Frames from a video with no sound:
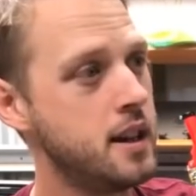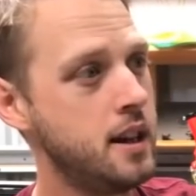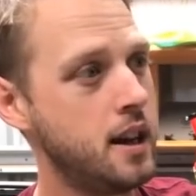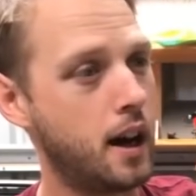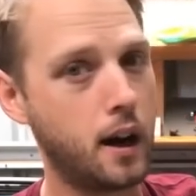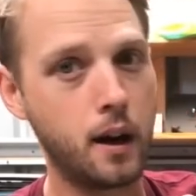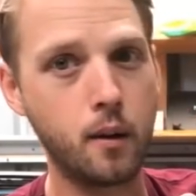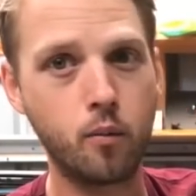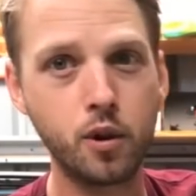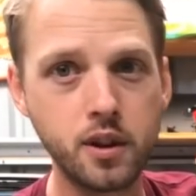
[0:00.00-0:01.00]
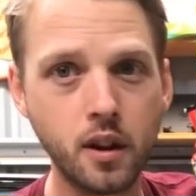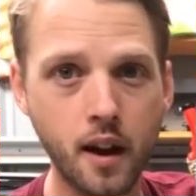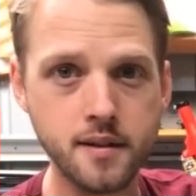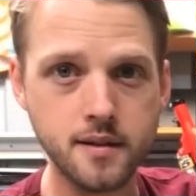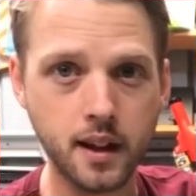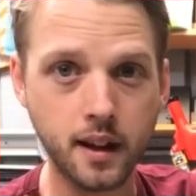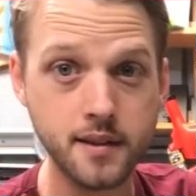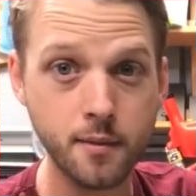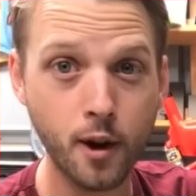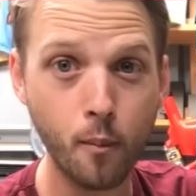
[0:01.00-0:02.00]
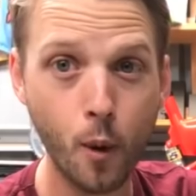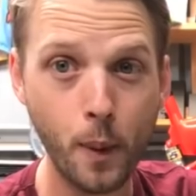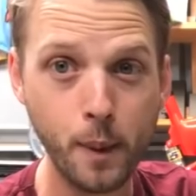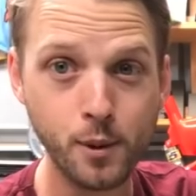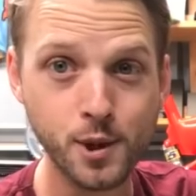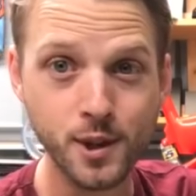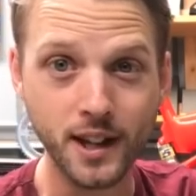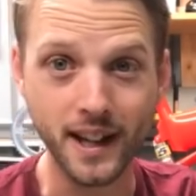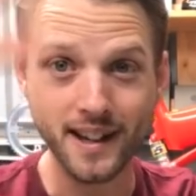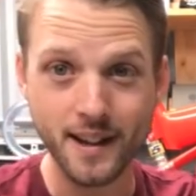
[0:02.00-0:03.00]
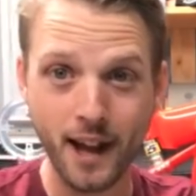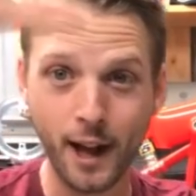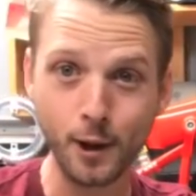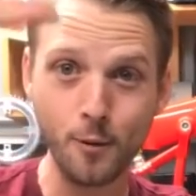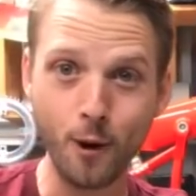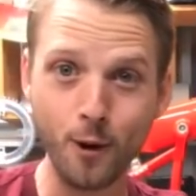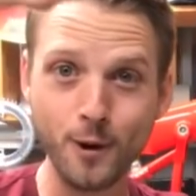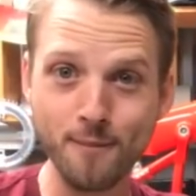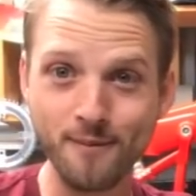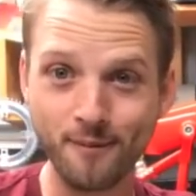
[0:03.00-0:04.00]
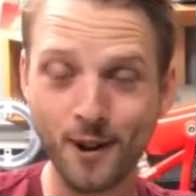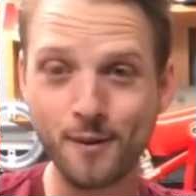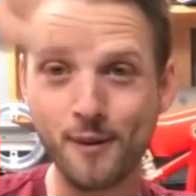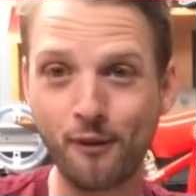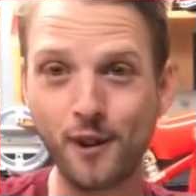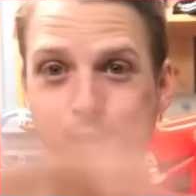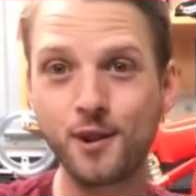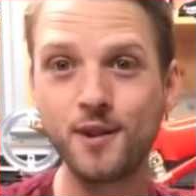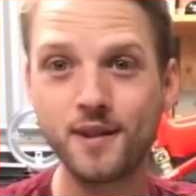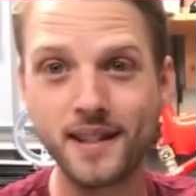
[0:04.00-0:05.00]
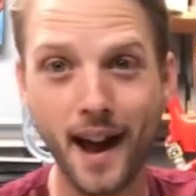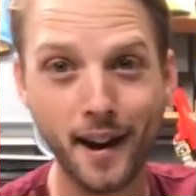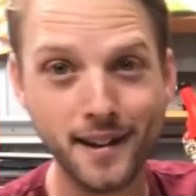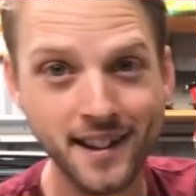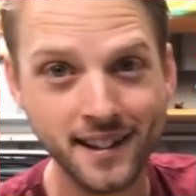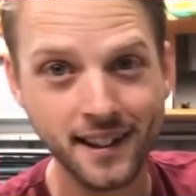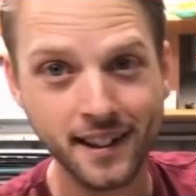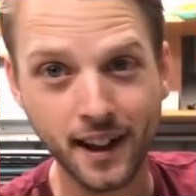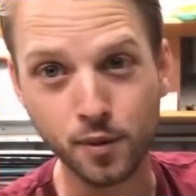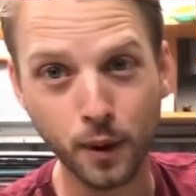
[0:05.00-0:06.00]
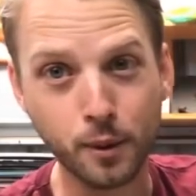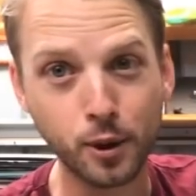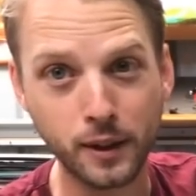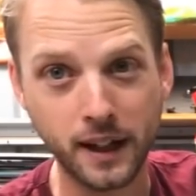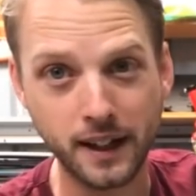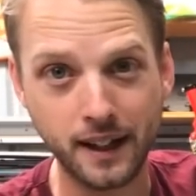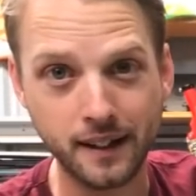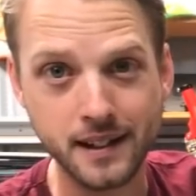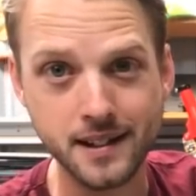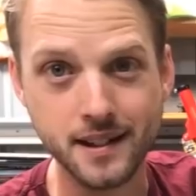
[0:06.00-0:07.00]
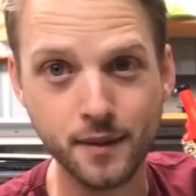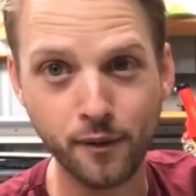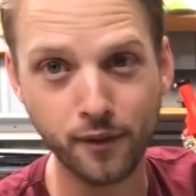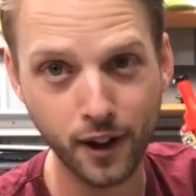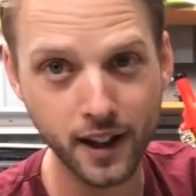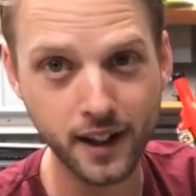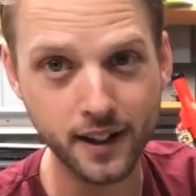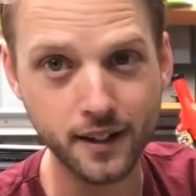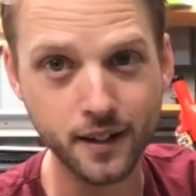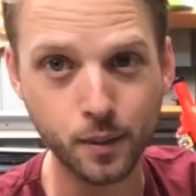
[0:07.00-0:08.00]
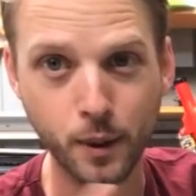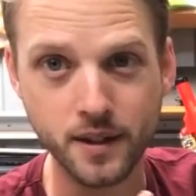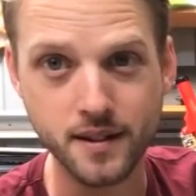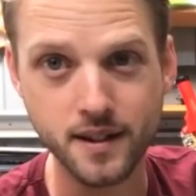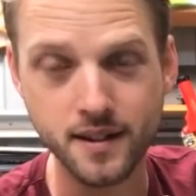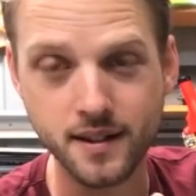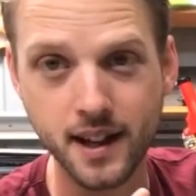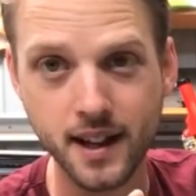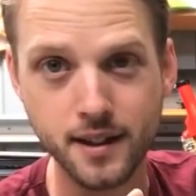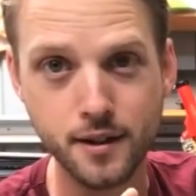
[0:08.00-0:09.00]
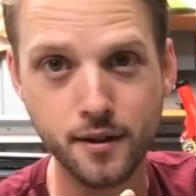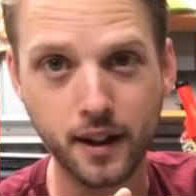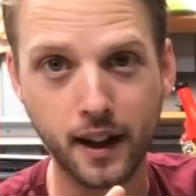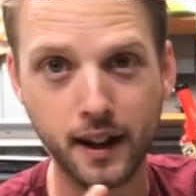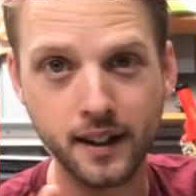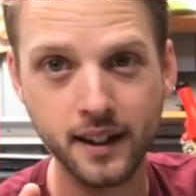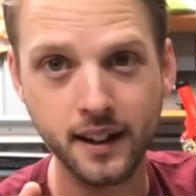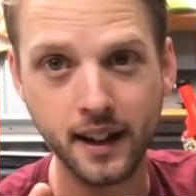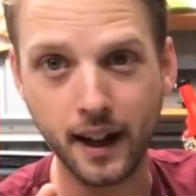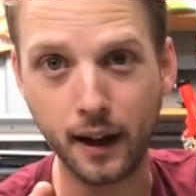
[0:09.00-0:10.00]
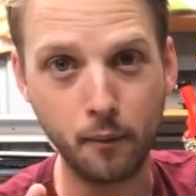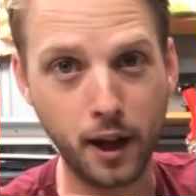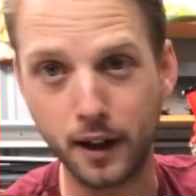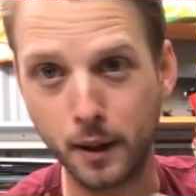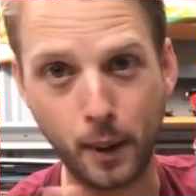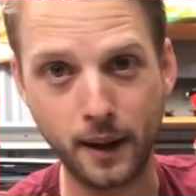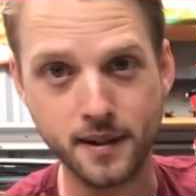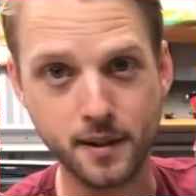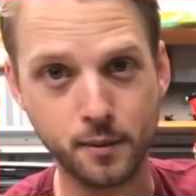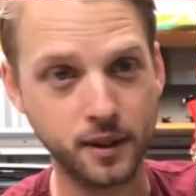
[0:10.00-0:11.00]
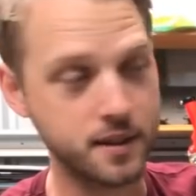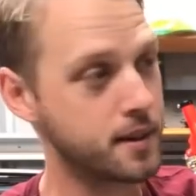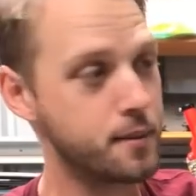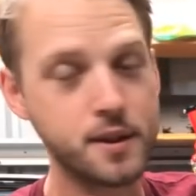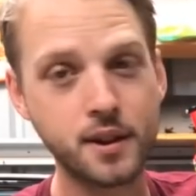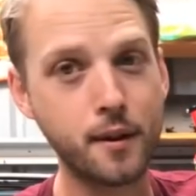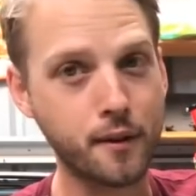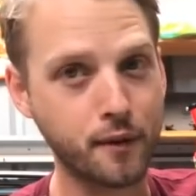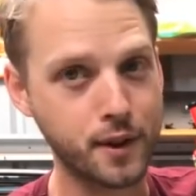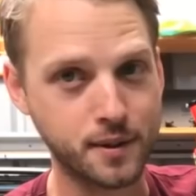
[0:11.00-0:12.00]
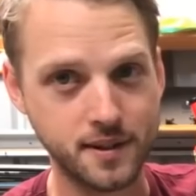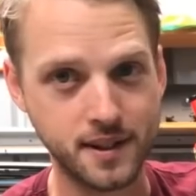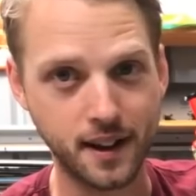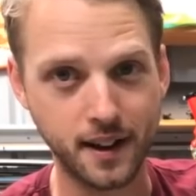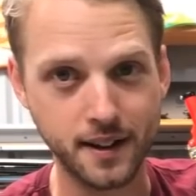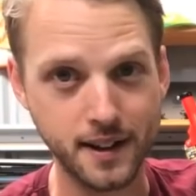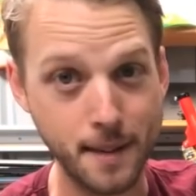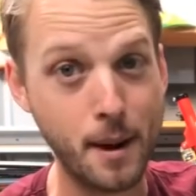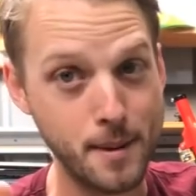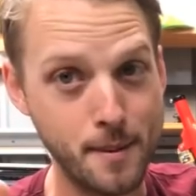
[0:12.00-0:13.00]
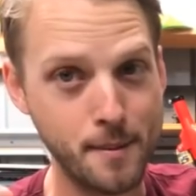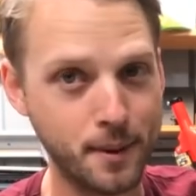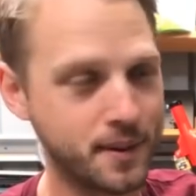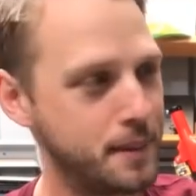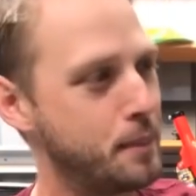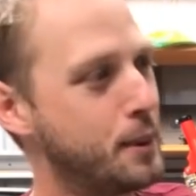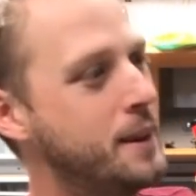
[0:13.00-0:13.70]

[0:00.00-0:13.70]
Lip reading: What do you guys think? I see we've got more people tuning in. Hello, welcome to Fresh Goods Down Under. That's what I'm calling it now, because it's Friday in Oz, but it's Thursday in the UK. and other parts of the world. So we're just going fresh goods down under. That might be a bit more simple.